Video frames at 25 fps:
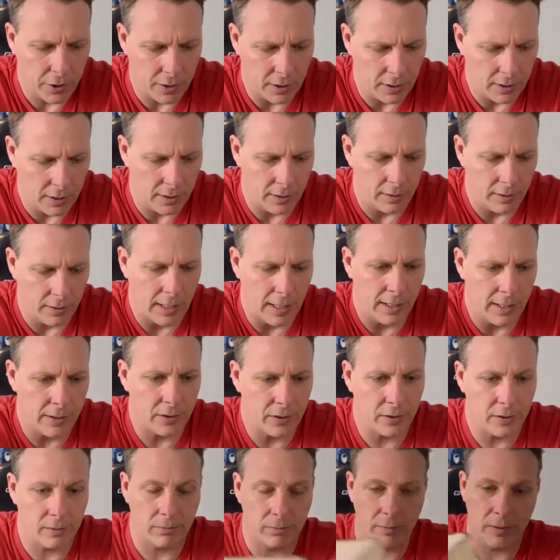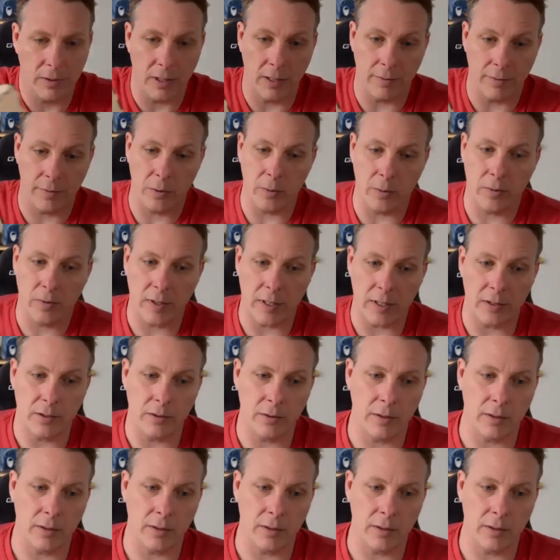has a few things.